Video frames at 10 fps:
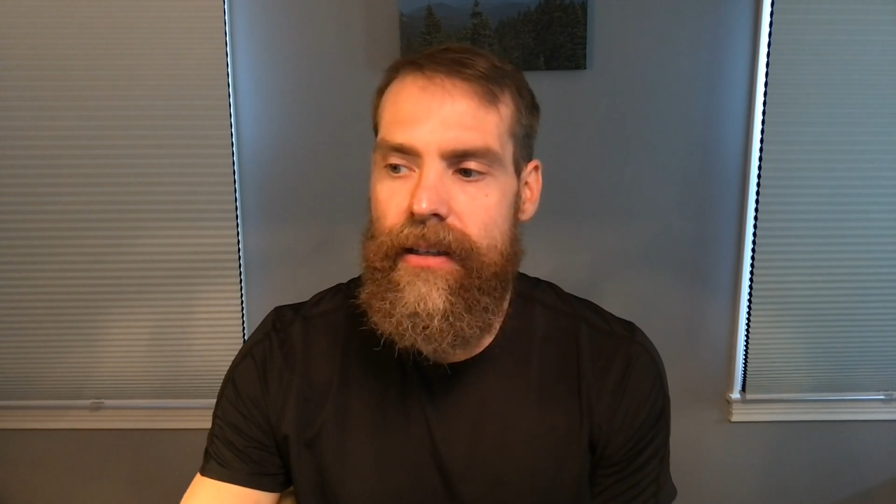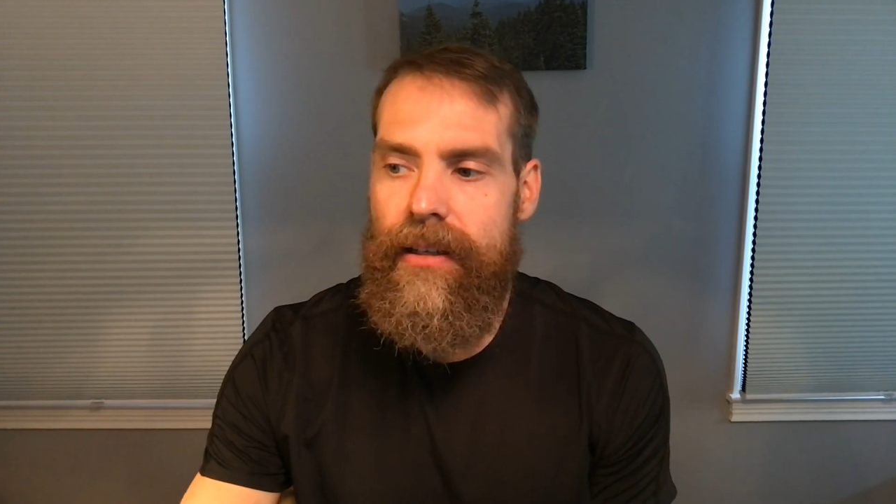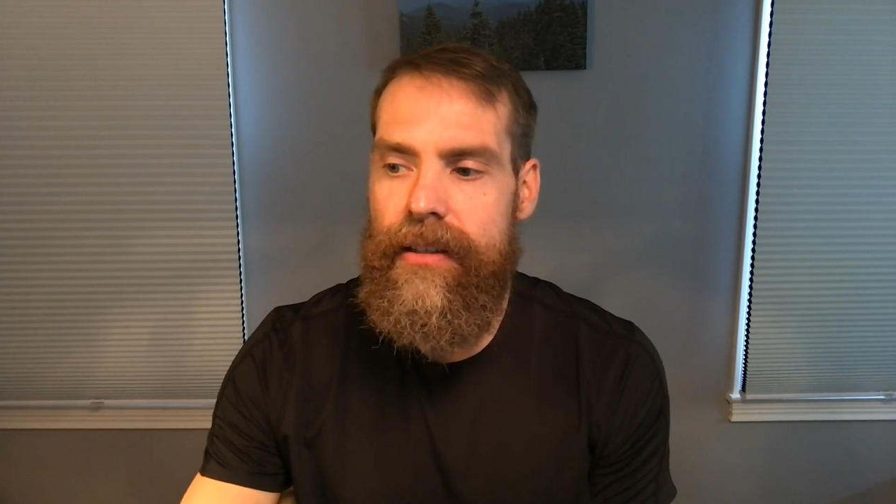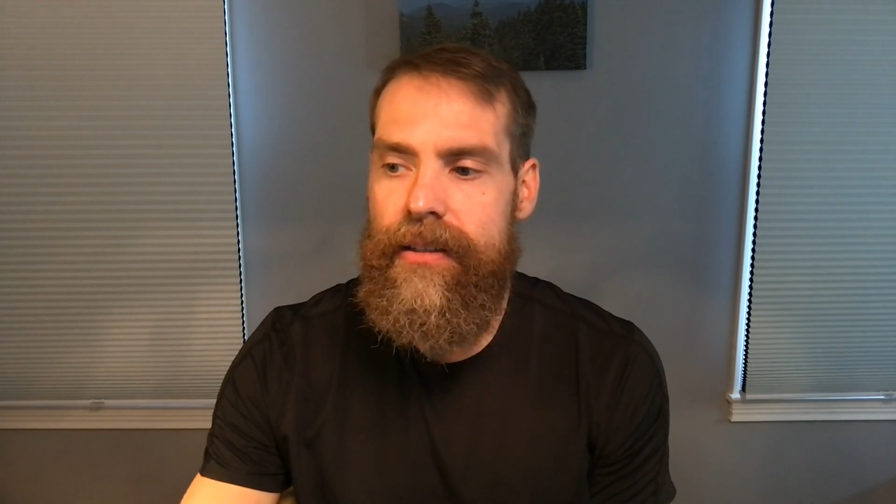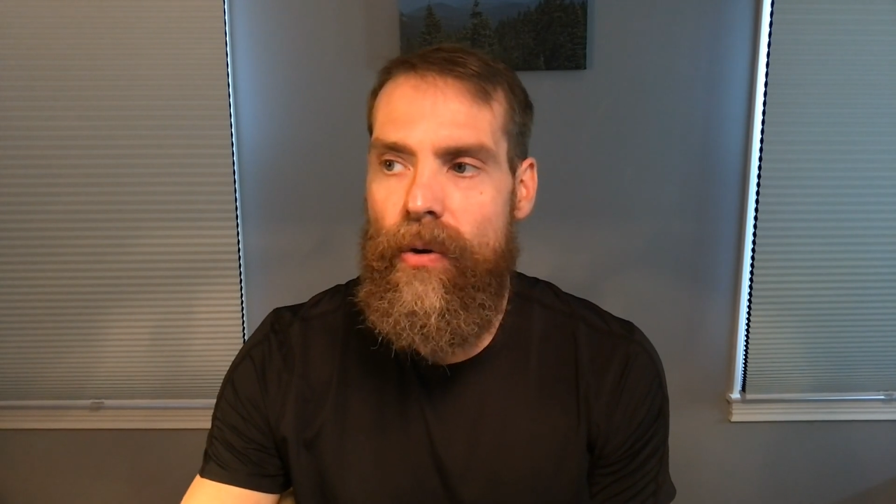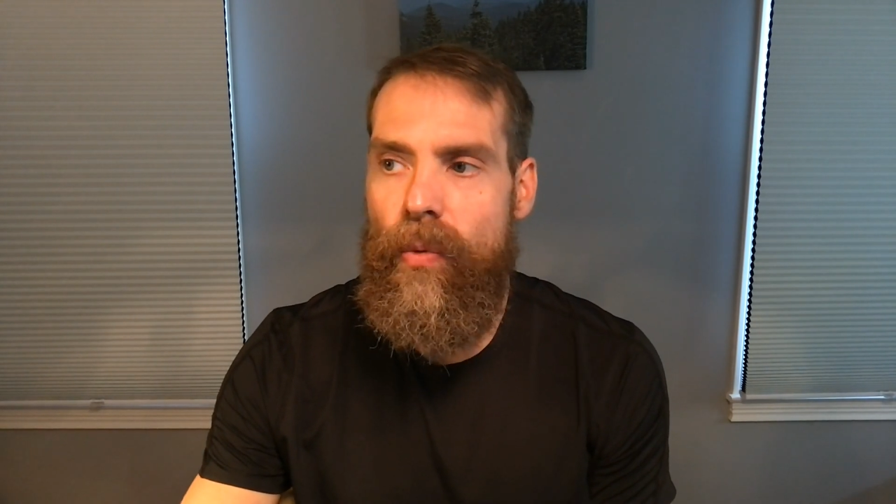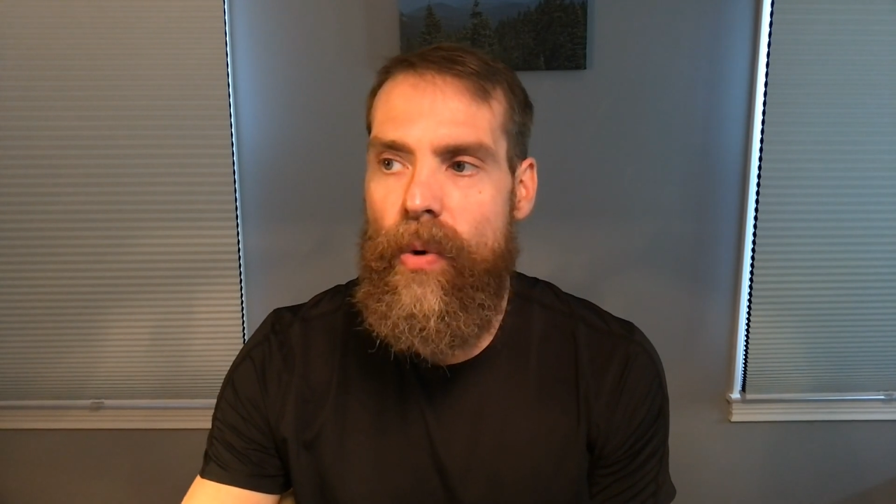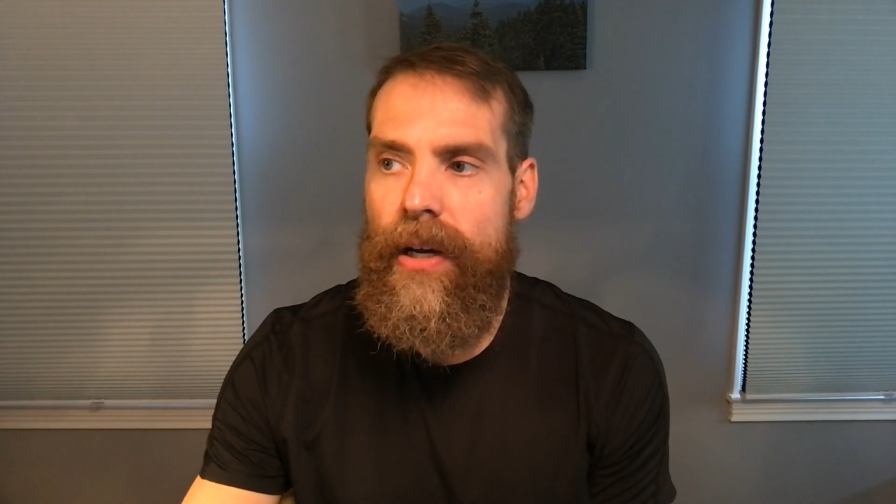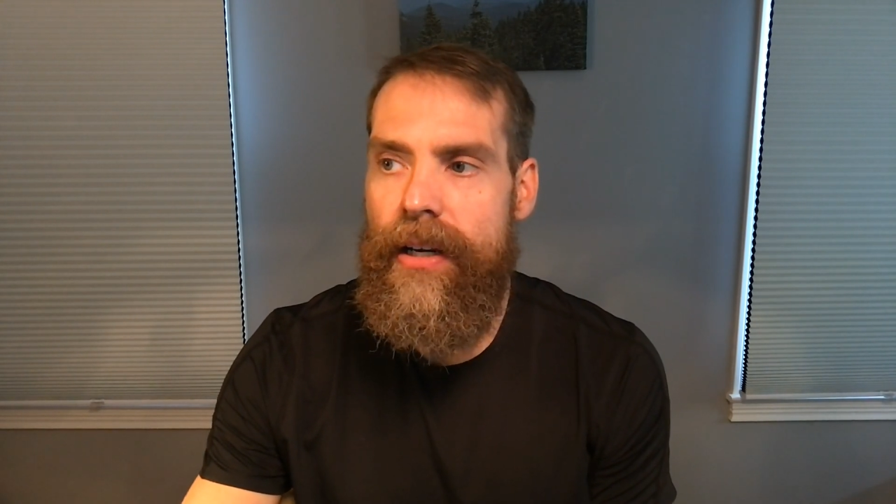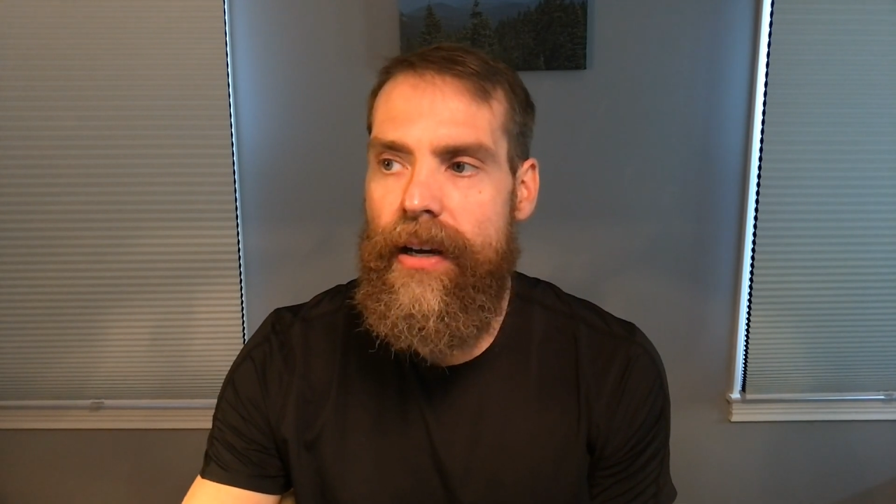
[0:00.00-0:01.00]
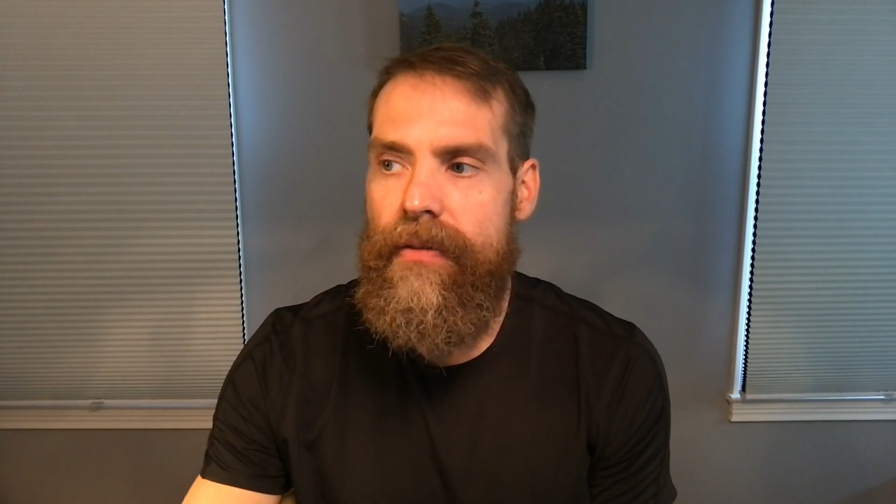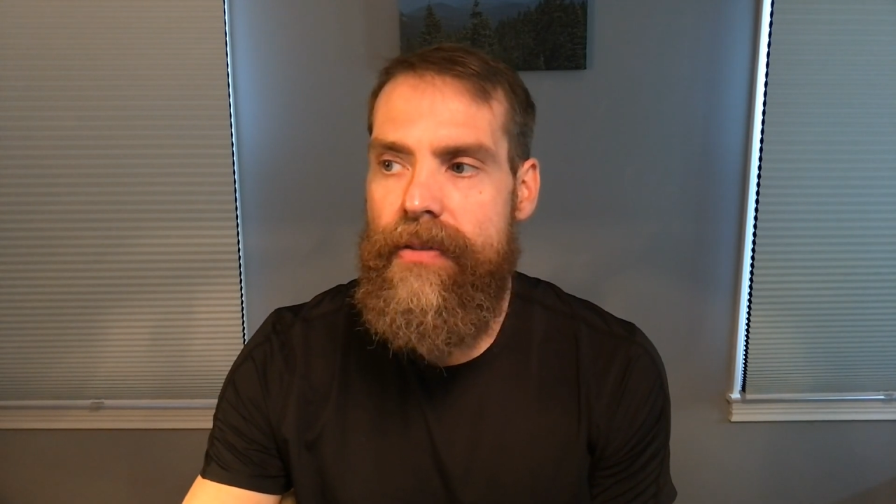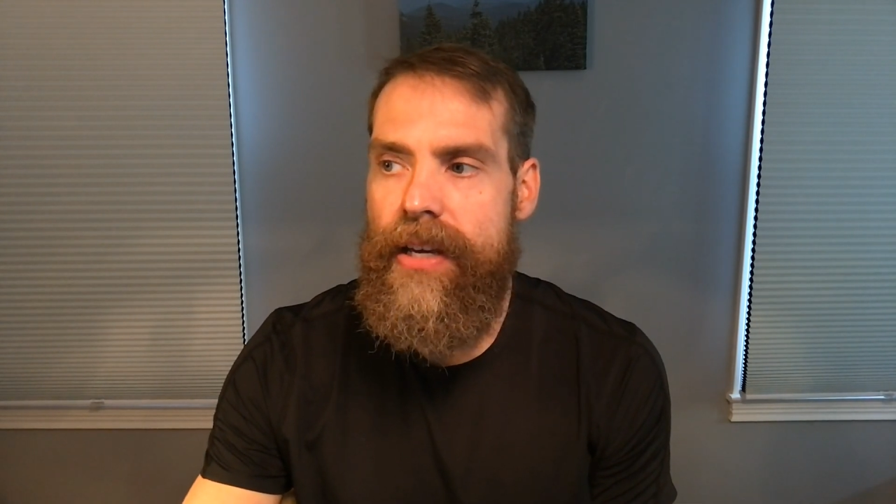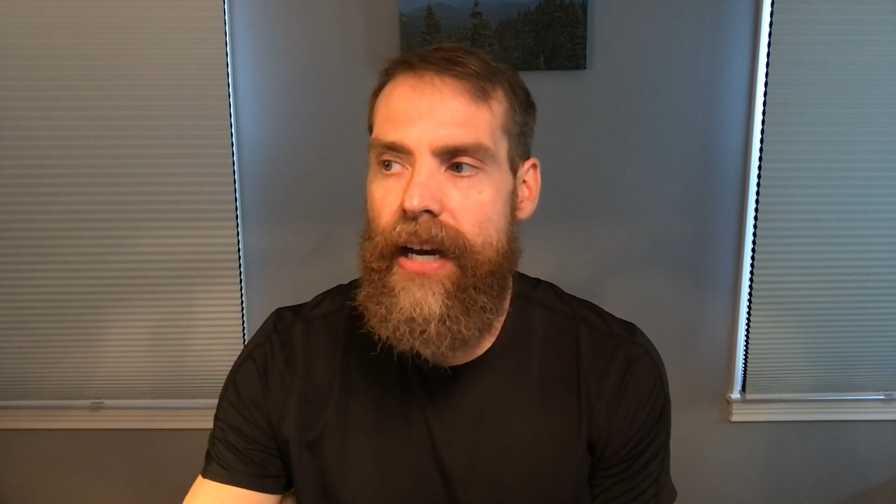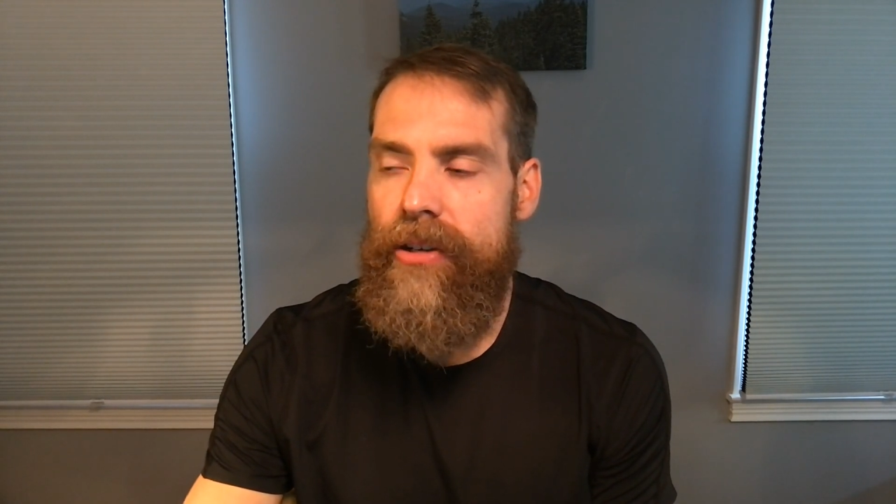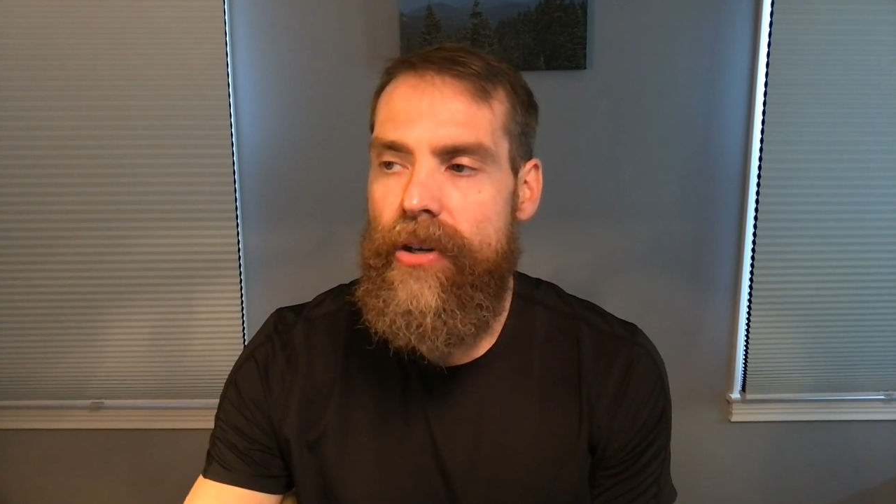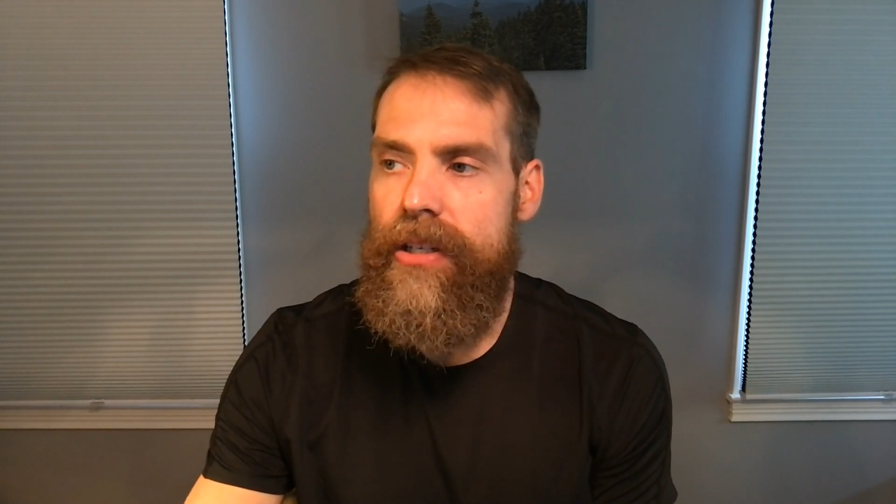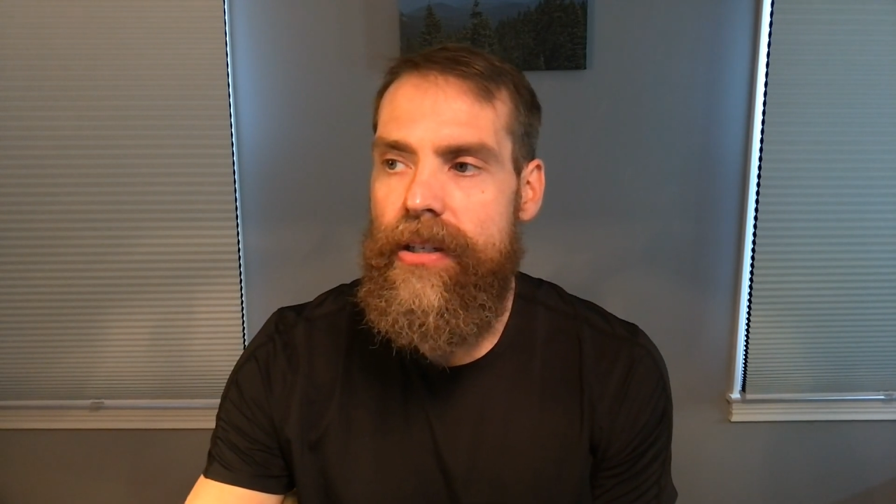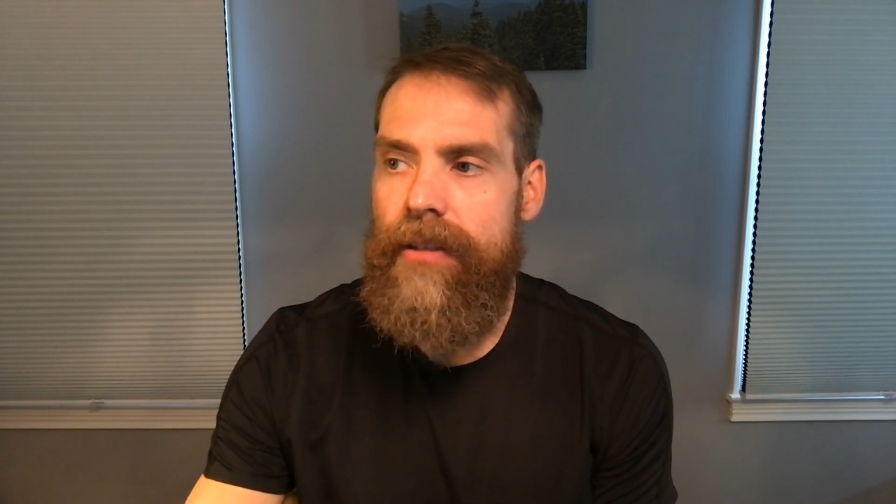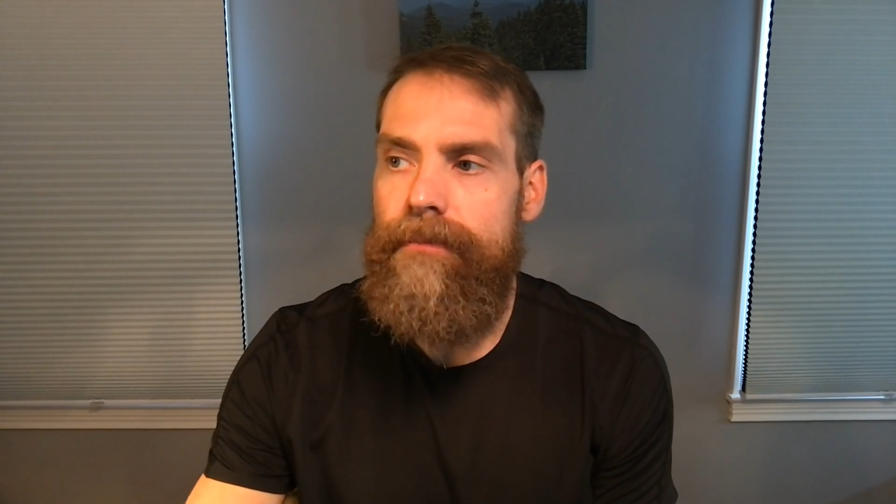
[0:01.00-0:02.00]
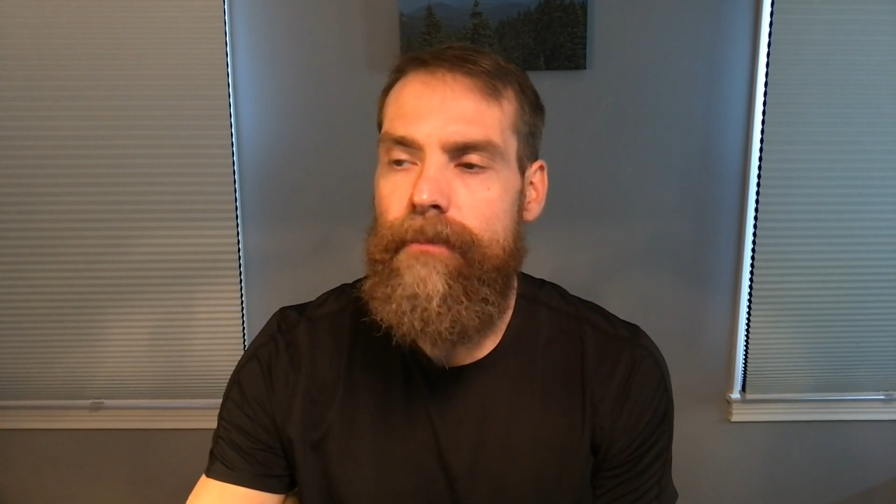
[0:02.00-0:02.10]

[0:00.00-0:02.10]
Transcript: is one of the hydration